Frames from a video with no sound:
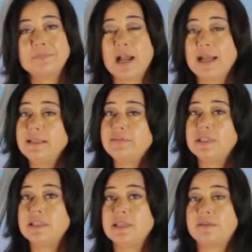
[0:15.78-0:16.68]
I live in
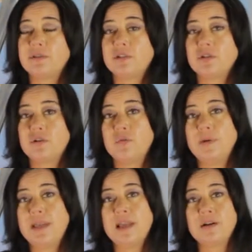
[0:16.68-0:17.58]
the San Francisco
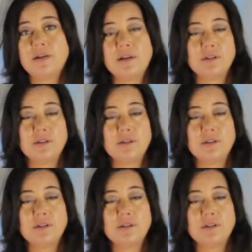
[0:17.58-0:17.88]
Bay Area,